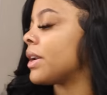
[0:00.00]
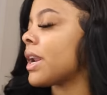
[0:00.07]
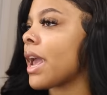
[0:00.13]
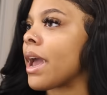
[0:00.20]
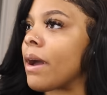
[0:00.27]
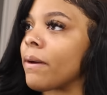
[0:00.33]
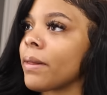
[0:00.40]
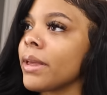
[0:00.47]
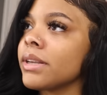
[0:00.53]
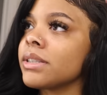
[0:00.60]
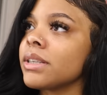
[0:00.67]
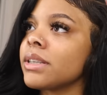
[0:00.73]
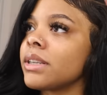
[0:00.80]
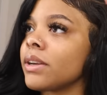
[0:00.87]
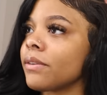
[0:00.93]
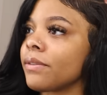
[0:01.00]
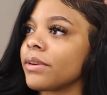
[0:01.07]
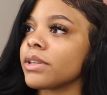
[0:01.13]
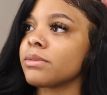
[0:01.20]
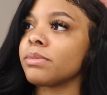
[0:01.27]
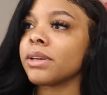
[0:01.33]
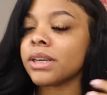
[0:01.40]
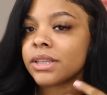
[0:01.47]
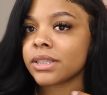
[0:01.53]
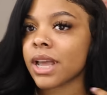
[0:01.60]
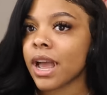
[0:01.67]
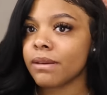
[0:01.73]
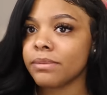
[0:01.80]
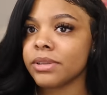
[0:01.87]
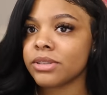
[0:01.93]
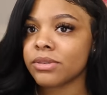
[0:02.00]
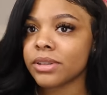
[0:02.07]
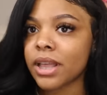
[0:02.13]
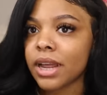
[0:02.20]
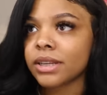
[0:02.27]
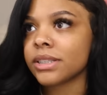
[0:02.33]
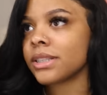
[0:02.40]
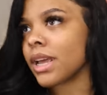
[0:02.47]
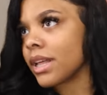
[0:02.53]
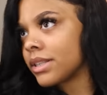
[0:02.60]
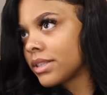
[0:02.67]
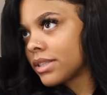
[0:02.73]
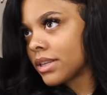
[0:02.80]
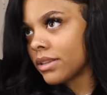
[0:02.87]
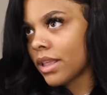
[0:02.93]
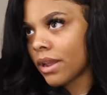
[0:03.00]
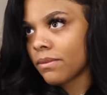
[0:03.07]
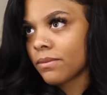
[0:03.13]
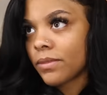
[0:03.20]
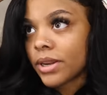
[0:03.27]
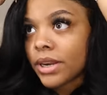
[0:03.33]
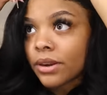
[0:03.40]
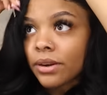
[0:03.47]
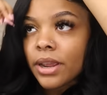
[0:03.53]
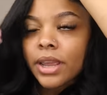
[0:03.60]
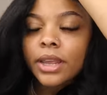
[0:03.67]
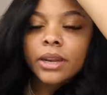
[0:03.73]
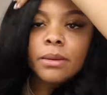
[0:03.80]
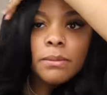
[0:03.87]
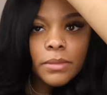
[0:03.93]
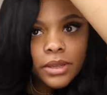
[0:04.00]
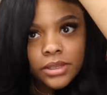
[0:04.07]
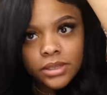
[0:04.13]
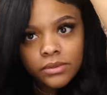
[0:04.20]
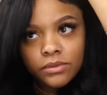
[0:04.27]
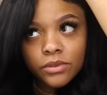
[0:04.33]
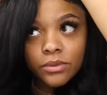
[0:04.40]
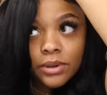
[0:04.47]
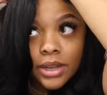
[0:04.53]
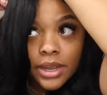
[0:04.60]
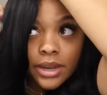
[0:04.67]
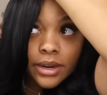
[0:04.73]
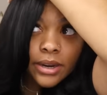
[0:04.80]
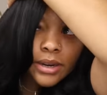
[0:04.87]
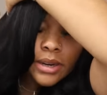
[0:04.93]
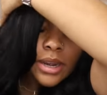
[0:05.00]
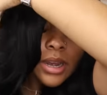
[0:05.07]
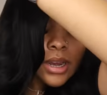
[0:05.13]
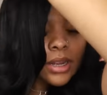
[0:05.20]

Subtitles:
Now, it's a difference because I've been to a lot of stylists that like when they're in the midst of doing hair,